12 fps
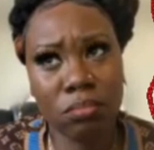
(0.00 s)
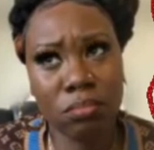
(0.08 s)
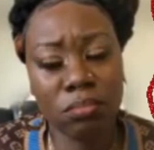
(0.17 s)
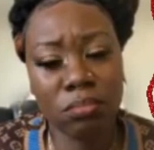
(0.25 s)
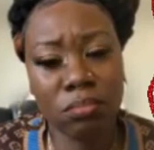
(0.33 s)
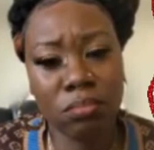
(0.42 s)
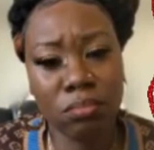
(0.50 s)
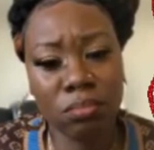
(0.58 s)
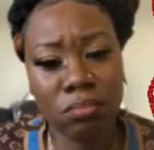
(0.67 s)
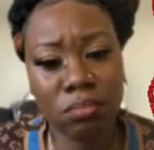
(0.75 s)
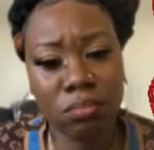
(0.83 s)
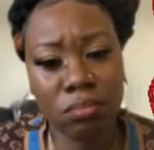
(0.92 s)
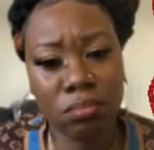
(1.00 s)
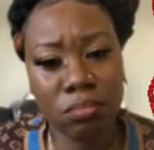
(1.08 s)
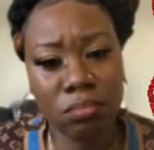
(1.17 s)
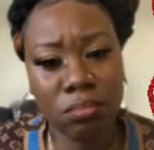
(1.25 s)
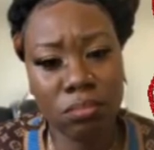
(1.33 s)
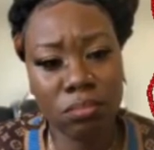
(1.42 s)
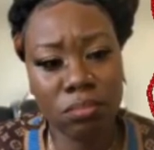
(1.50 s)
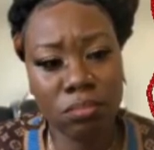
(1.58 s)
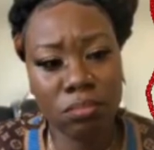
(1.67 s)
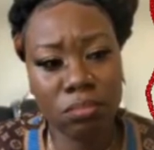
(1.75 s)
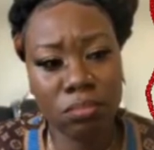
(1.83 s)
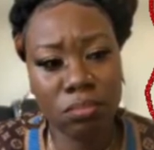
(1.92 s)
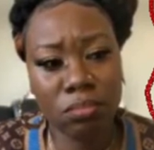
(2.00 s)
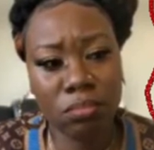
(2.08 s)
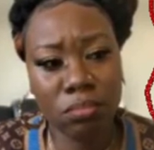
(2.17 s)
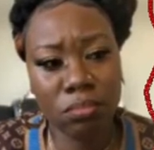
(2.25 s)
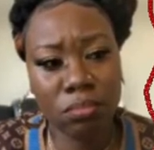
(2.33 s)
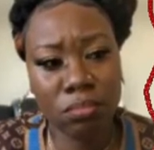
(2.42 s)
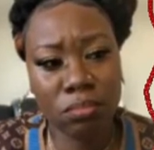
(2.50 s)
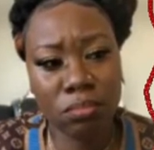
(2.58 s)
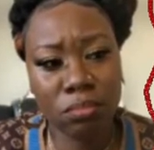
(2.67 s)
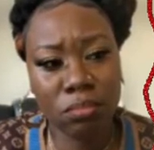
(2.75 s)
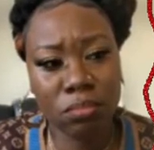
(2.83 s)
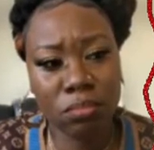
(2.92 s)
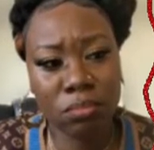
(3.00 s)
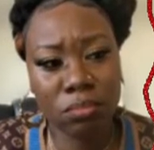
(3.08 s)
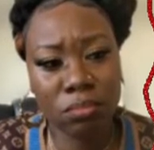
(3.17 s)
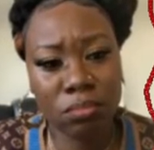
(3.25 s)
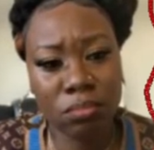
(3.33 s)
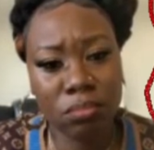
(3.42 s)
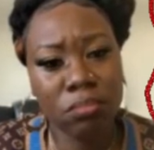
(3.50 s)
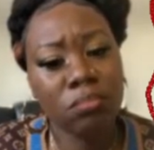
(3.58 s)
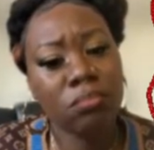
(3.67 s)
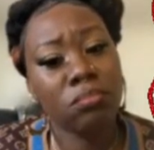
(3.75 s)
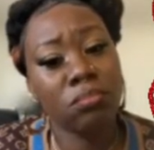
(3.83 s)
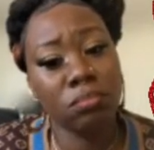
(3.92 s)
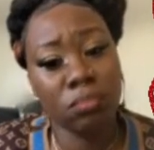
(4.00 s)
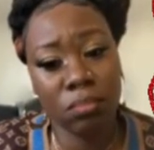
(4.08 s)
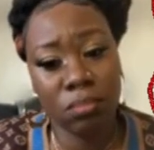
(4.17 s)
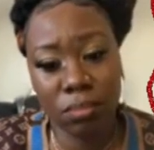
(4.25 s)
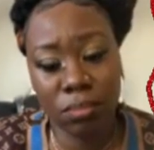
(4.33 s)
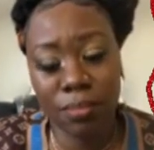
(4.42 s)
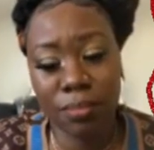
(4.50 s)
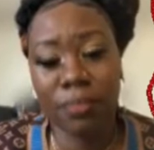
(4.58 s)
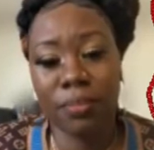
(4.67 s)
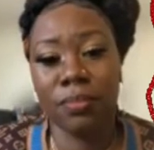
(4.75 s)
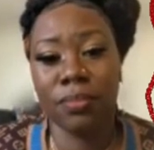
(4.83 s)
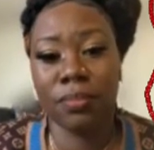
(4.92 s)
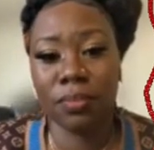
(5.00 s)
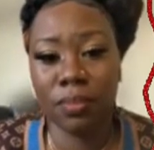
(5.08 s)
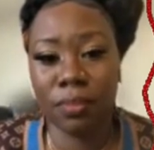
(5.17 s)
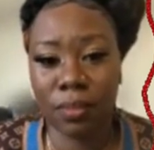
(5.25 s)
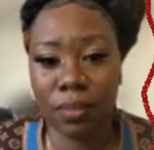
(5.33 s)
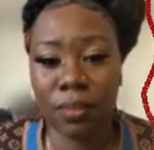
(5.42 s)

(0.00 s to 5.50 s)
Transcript: The person shown says nothing.